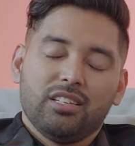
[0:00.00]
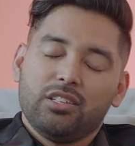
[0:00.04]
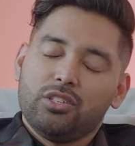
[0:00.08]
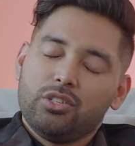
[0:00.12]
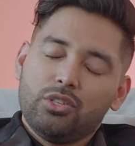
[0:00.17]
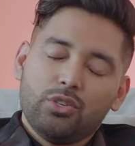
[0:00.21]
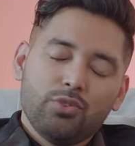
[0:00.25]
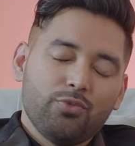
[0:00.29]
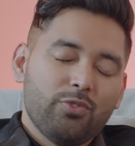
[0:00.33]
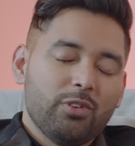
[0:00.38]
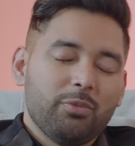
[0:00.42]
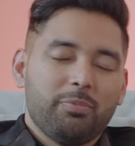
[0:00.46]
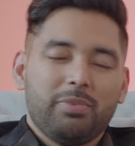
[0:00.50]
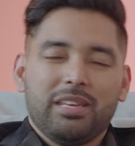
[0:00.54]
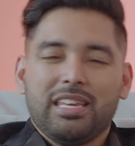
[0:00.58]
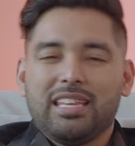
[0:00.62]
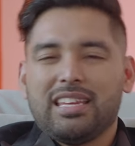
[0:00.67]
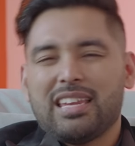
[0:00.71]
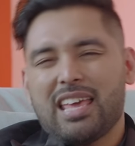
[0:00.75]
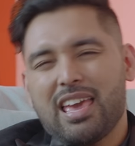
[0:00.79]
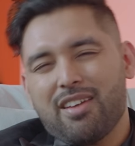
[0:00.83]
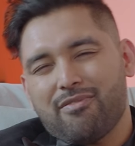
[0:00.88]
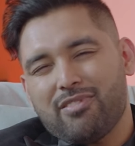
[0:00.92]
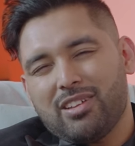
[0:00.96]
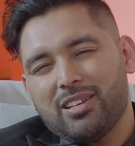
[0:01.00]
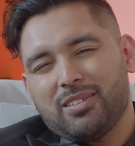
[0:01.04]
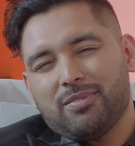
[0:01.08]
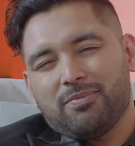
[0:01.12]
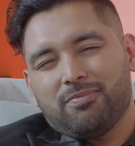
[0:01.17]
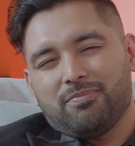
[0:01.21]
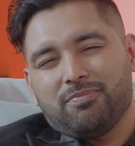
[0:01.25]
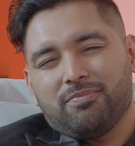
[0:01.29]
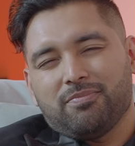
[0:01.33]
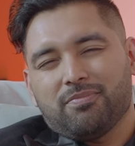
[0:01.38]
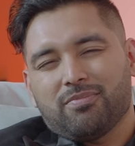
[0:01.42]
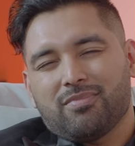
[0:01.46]
you will be in heaven.
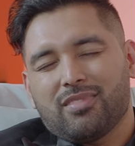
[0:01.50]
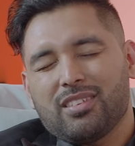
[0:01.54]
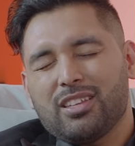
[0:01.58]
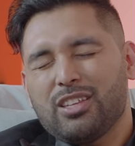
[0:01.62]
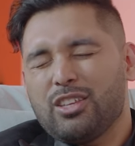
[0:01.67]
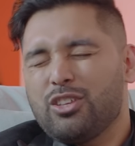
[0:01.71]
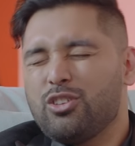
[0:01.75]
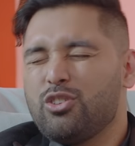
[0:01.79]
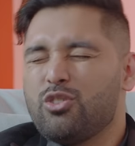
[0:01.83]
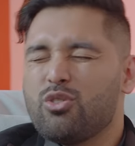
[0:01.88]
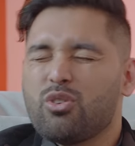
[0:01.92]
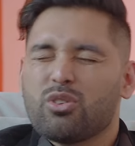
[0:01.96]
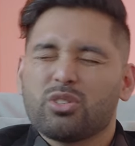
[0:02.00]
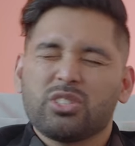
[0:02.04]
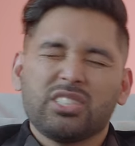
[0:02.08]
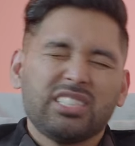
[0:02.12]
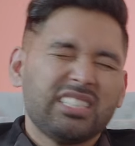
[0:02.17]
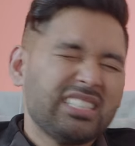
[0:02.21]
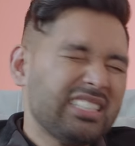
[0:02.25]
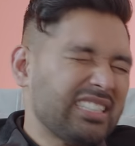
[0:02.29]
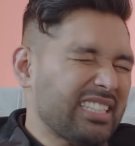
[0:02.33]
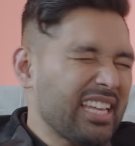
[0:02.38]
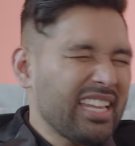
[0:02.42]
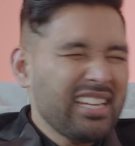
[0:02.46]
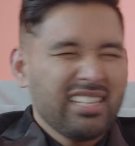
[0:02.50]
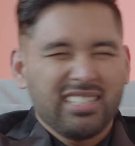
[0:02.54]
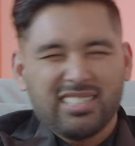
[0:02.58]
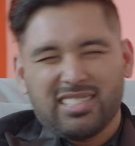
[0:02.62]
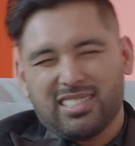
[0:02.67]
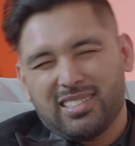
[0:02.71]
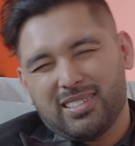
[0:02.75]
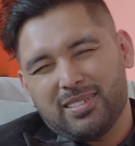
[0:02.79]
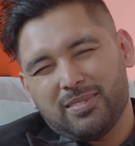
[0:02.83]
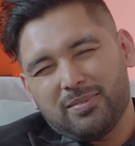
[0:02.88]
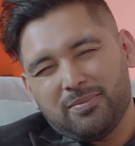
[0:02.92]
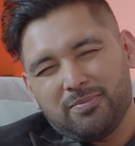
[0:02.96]
Your
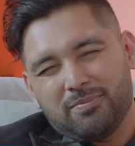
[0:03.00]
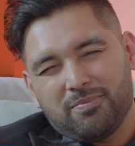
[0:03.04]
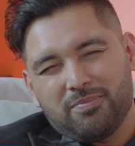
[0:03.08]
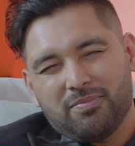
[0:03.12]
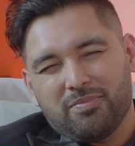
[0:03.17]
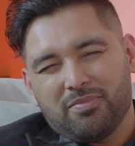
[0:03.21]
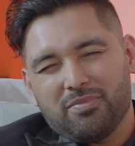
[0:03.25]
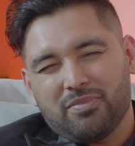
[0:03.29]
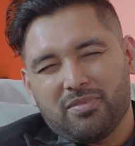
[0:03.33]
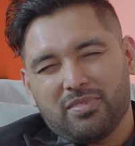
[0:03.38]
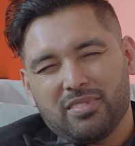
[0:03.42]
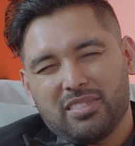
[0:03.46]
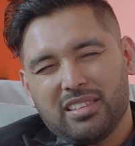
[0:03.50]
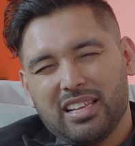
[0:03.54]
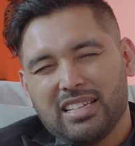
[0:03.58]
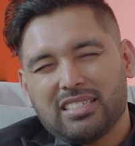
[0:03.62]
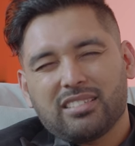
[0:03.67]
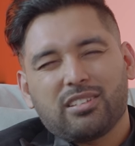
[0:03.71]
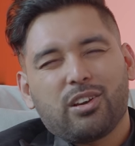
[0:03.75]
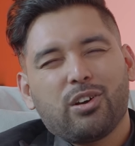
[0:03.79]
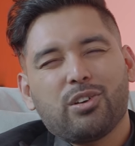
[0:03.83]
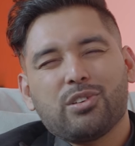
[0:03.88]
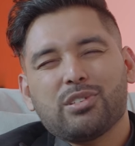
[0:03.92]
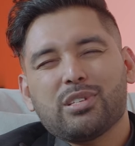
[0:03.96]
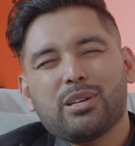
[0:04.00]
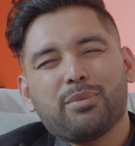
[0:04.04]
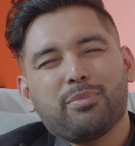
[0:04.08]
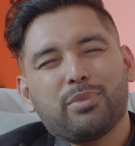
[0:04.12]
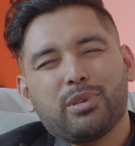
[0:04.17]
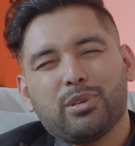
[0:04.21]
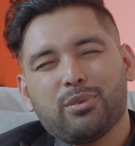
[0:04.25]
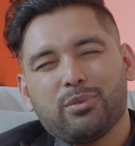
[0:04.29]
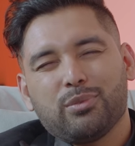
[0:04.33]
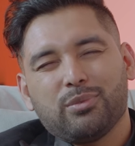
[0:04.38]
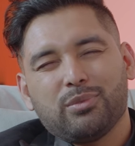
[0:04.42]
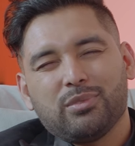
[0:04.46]
sins that condemn
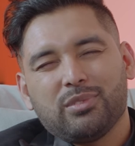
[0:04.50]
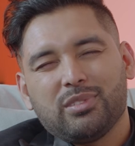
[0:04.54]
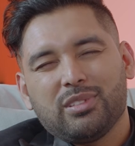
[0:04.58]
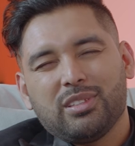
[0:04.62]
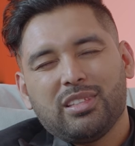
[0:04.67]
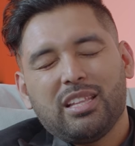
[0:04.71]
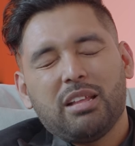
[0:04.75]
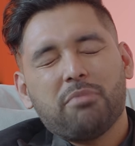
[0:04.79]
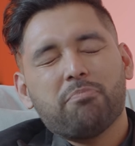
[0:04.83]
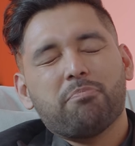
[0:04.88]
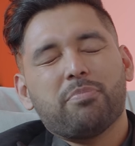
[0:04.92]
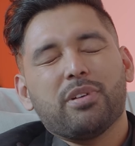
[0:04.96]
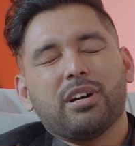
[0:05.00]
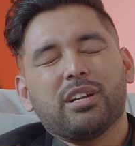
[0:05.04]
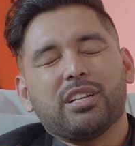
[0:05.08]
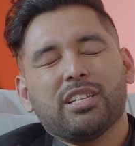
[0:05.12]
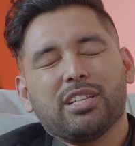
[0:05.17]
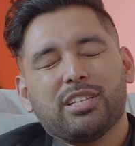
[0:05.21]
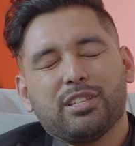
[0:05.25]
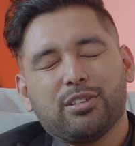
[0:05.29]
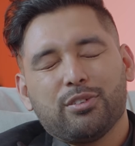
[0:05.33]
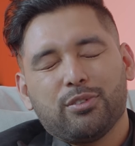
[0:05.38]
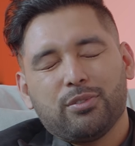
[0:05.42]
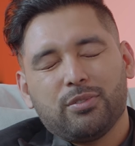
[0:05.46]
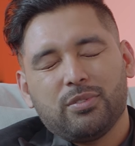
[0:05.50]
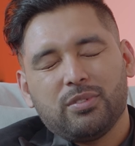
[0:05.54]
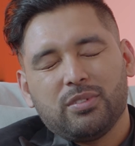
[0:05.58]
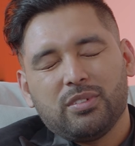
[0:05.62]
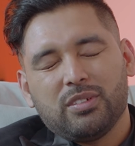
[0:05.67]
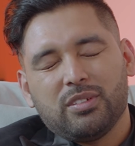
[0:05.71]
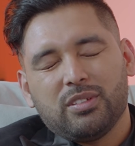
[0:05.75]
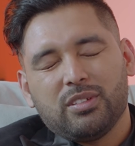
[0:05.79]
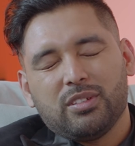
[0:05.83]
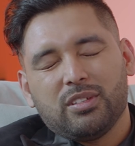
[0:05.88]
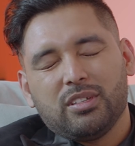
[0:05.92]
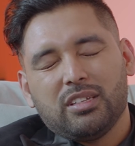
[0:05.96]
you, that burden you,
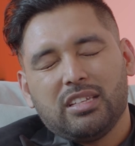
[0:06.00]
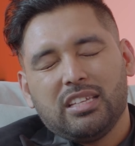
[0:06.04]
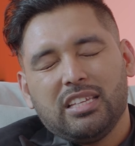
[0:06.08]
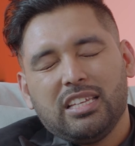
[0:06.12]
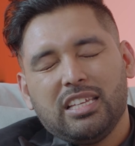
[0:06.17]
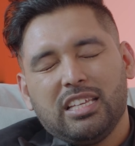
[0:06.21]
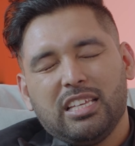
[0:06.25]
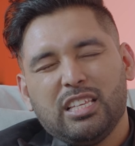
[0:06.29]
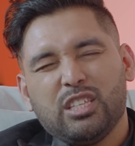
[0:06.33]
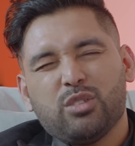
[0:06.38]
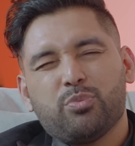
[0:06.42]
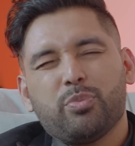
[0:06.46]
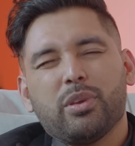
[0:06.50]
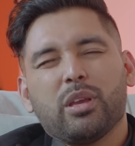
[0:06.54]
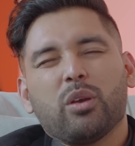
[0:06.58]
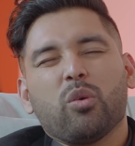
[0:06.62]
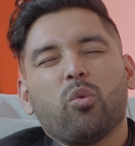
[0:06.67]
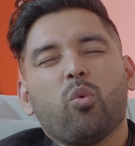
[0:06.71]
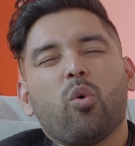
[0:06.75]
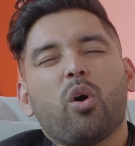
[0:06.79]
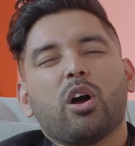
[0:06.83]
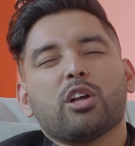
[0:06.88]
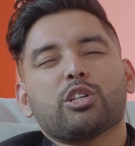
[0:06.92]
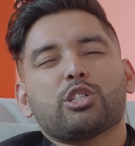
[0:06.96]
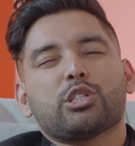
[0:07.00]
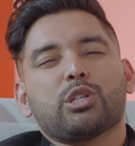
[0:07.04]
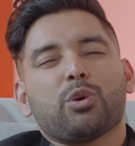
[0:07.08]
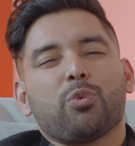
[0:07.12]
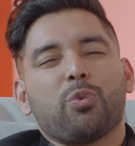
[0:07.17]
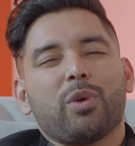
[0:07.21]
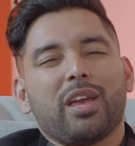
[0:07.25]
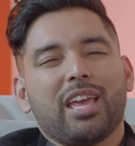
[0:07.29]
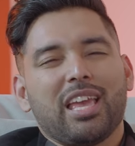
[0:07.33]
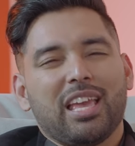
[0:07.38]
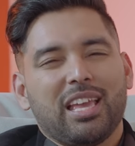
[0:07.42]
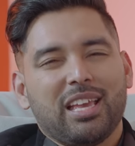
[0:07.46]
is being washed
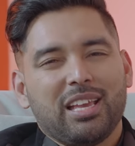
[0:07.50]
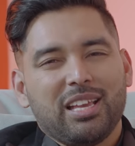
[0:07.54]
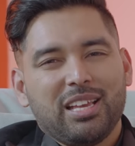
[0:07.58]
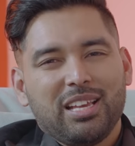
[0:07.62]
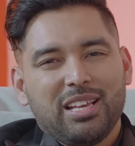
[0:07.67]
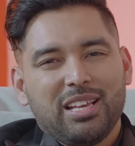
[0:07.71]
away